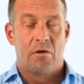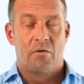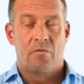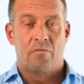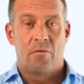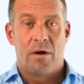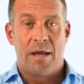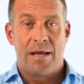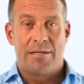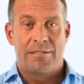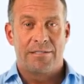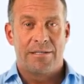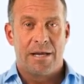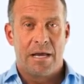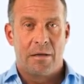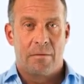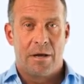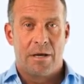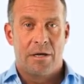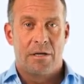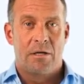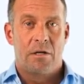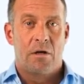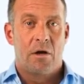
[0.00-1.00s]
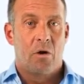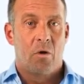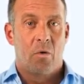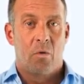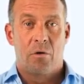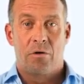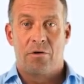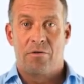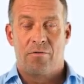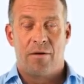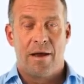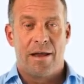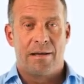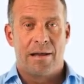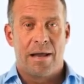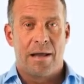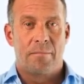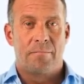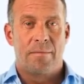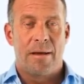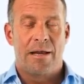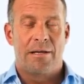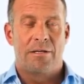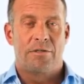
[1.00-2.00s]
Red teaming, or
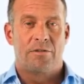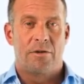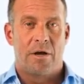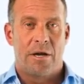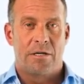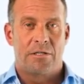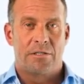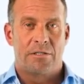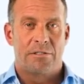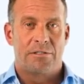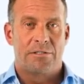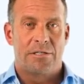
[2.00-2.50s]
threat-led penetration